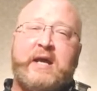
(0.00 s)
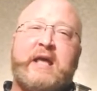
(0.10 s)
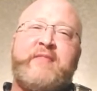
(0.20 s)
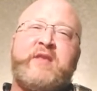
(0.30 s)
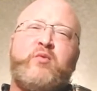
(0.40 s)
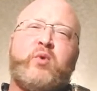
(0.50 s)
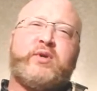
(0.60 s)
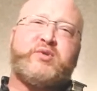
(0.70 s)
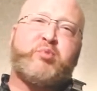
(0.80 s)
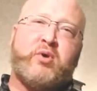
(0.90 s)
and they work
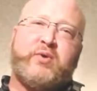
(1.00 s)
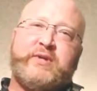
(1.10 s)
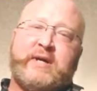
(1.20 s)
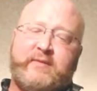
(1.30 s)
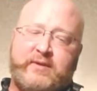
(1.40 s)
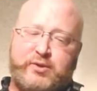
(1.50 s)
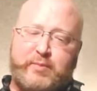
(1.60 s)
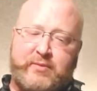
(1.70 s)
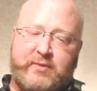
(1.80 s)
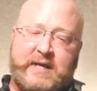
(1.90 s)
as bronchodilators
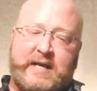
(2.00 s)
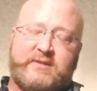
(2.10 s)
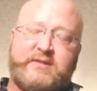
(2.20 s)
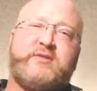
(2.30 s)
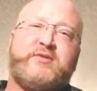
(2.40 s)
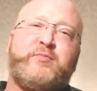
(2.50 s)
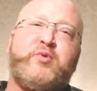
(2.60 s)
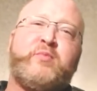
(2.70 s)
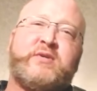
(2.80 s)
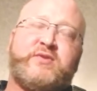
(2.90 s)
by relaxing the
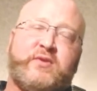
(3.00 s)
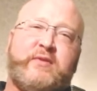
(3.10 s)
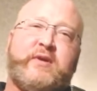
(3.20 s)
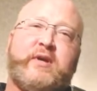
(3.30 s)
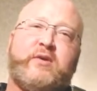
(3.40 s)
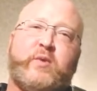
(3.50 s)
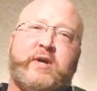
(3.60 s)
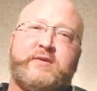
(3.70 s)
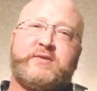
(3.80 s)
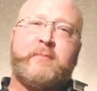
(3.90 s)
smooth muscle of the
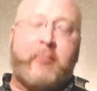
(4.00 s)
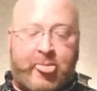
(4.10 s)
airways.